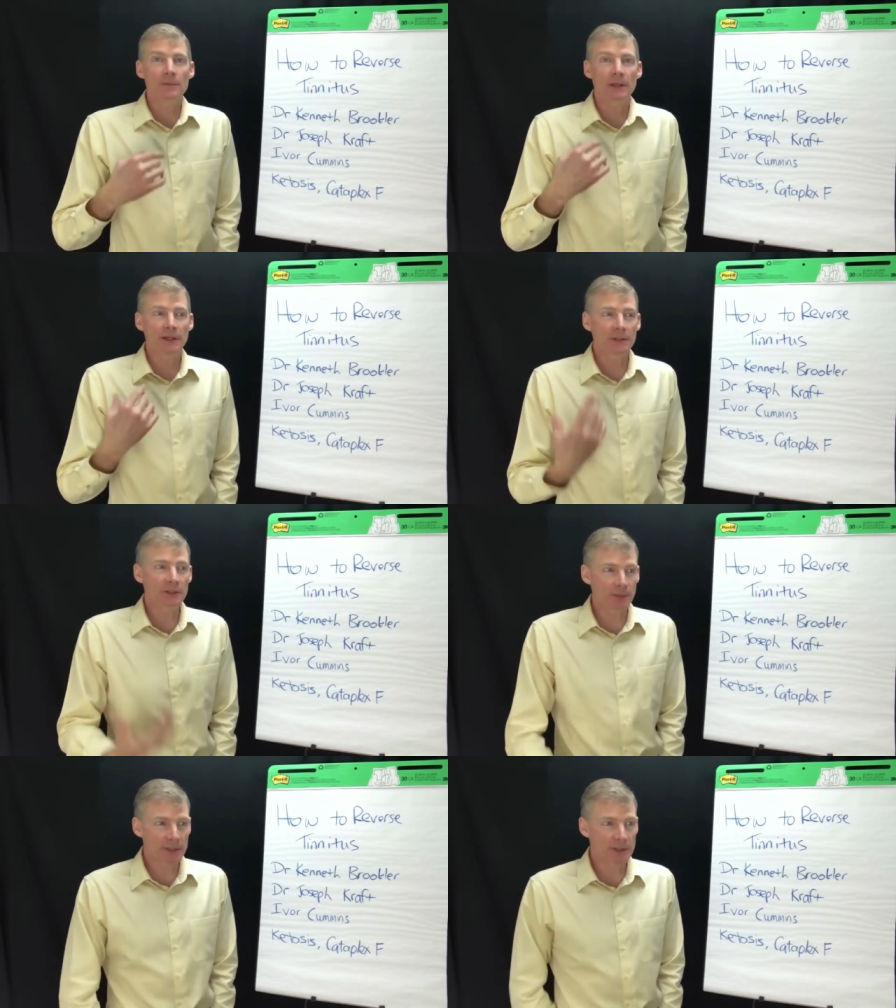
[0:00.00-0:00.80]
And I
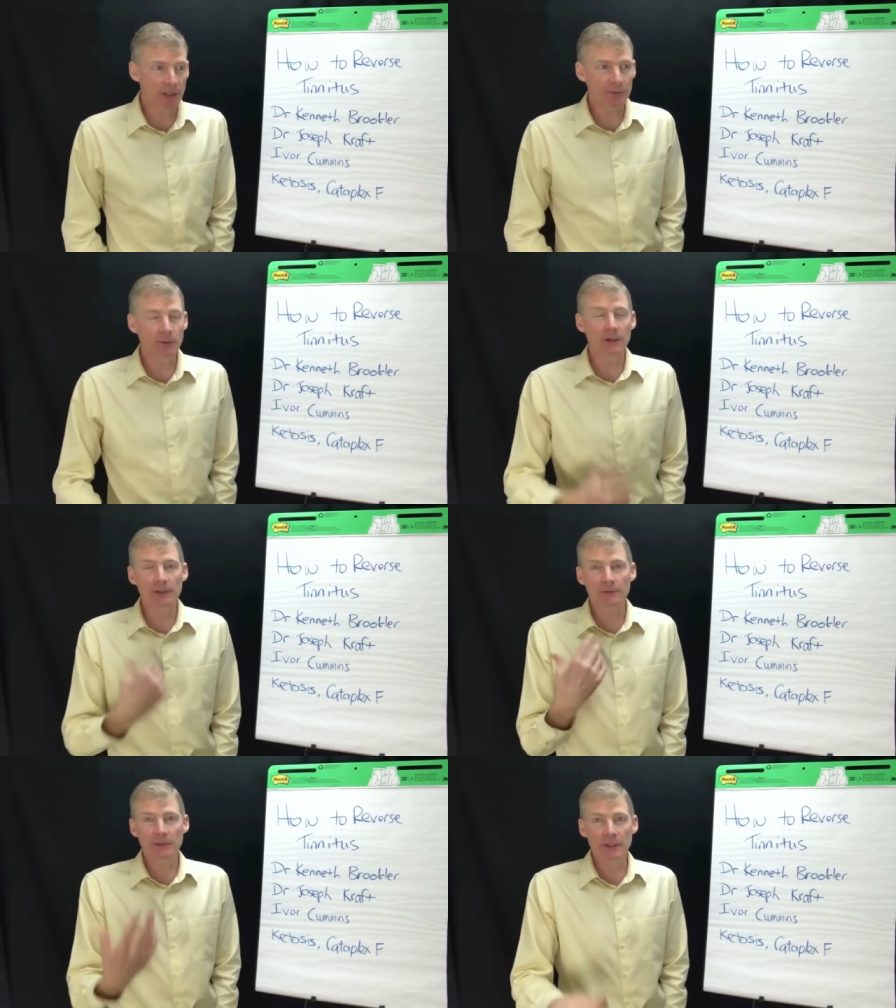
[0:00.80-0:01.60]
thought to myself,
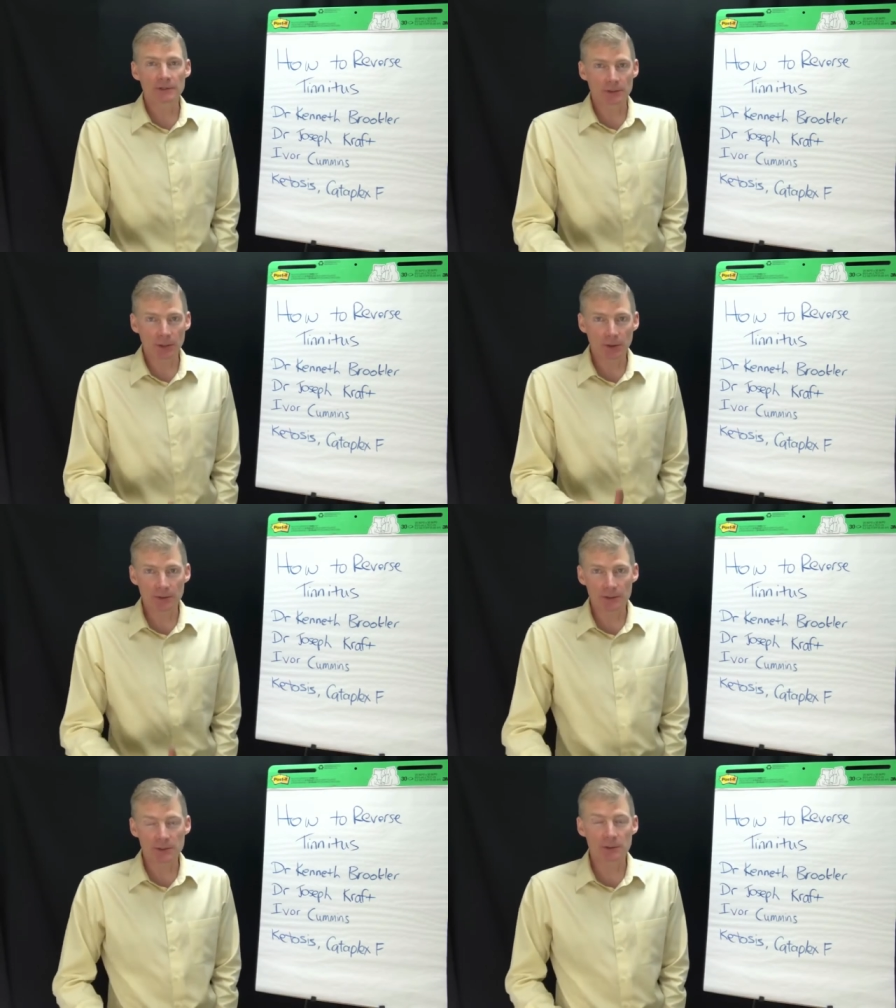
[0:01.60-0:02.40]
well, if he doesn't
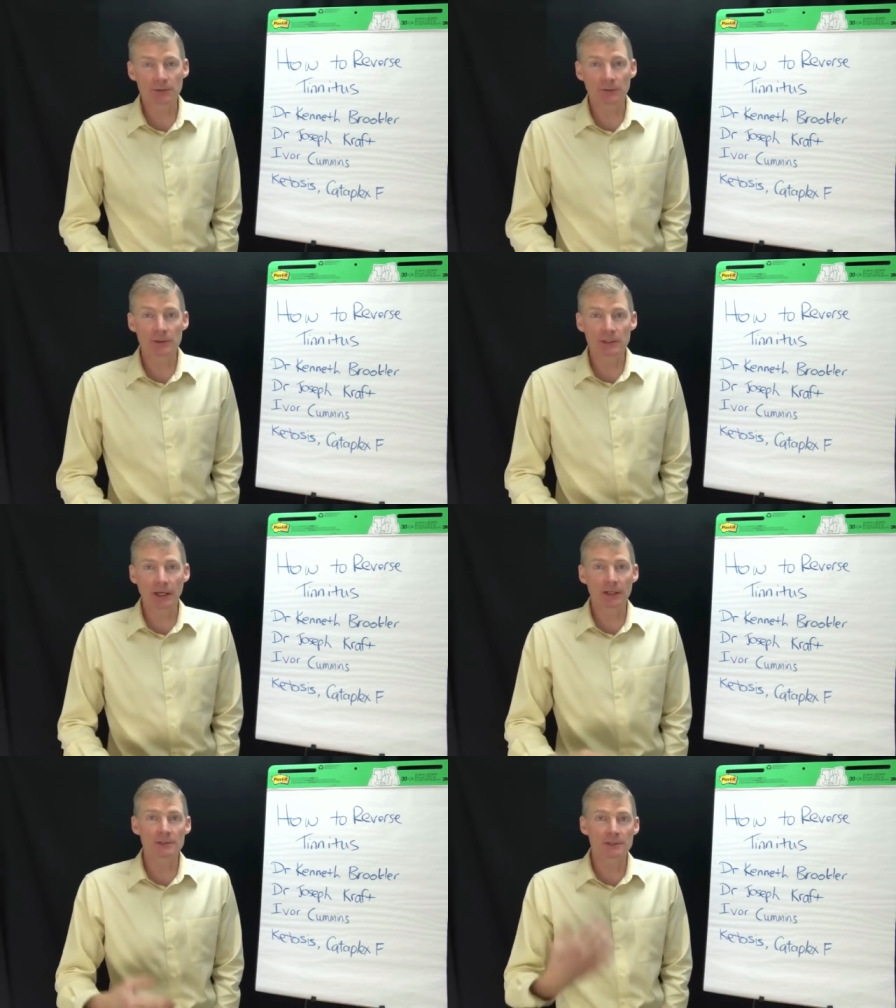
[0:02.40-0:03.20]
know the solution for
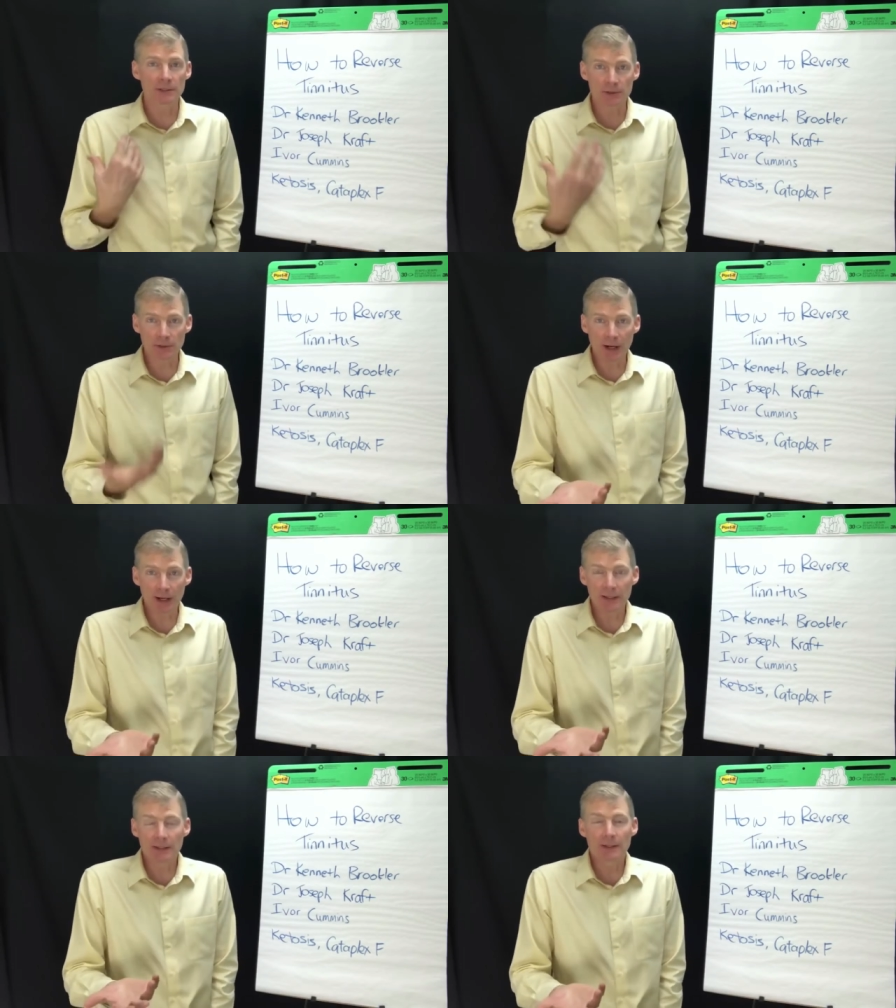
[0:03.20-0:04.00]
tinnitus, neither do
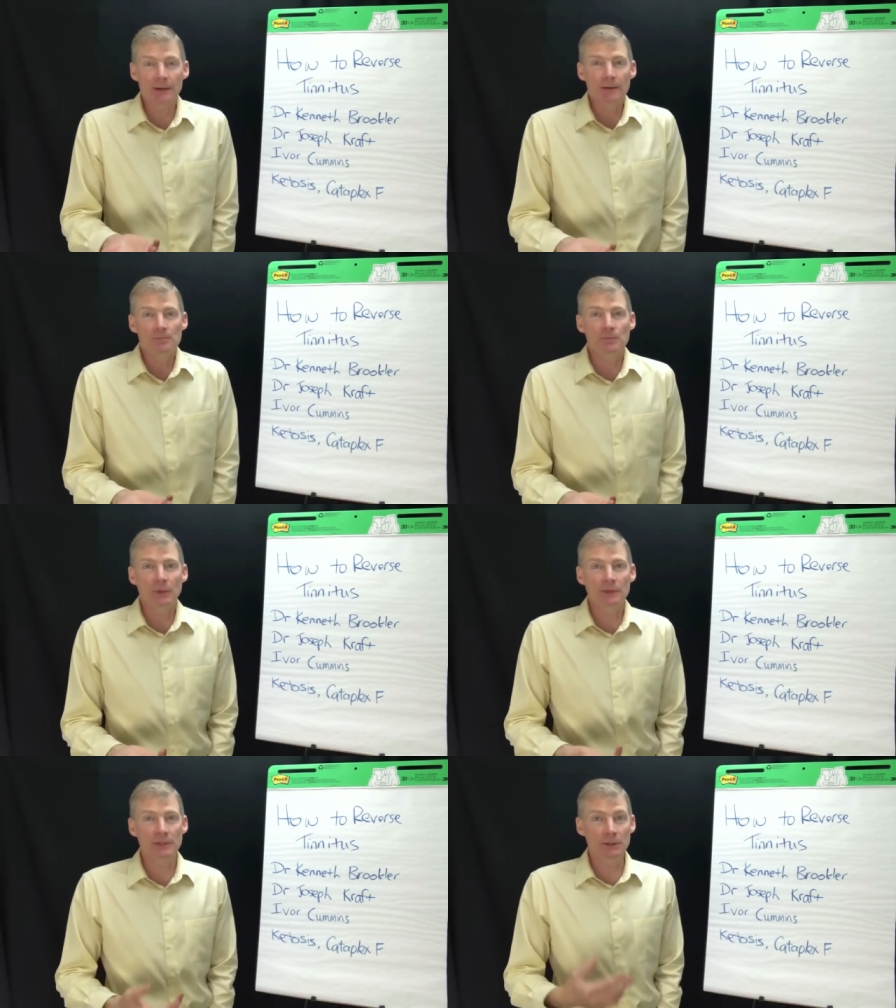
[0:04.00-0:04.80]
I,
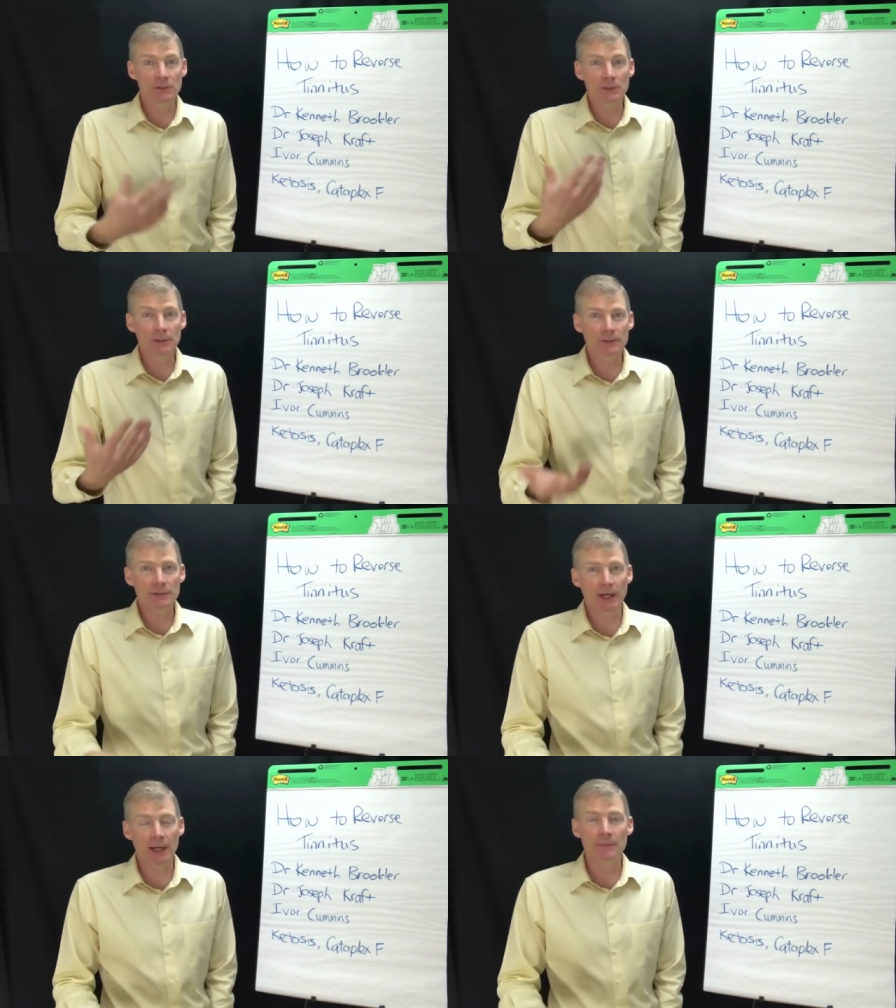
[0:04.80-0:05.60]
because I was new at the
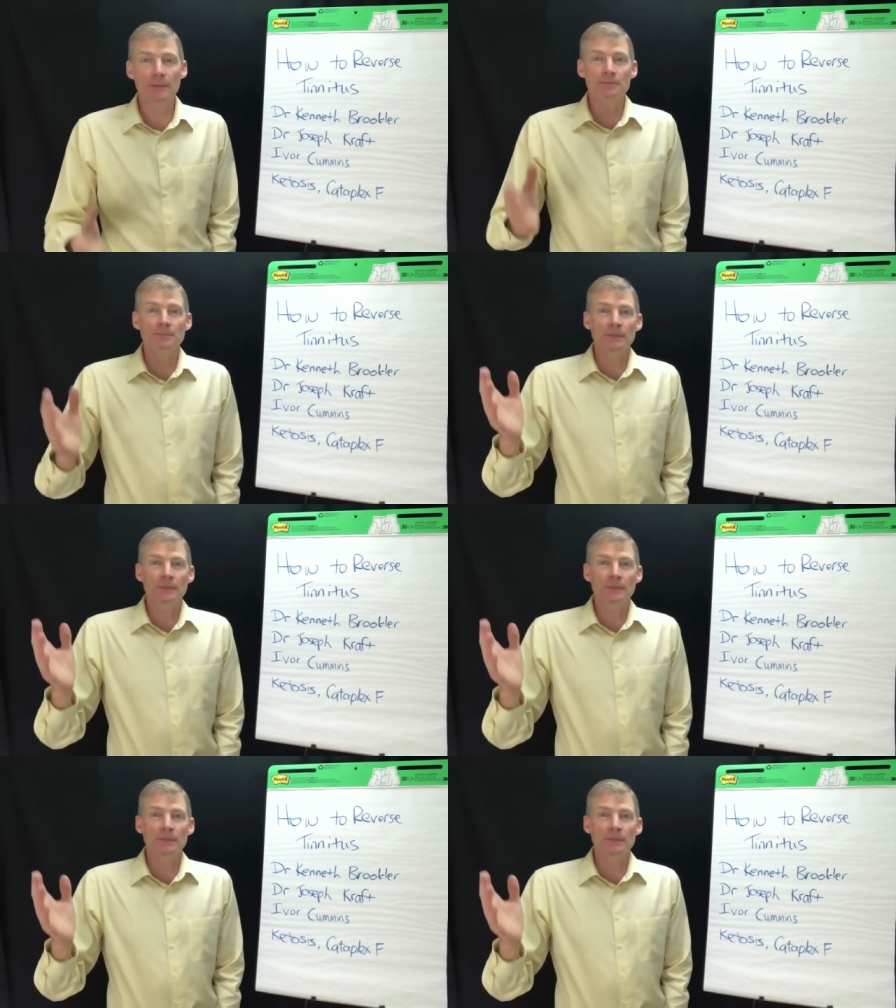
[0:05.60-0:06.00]
time.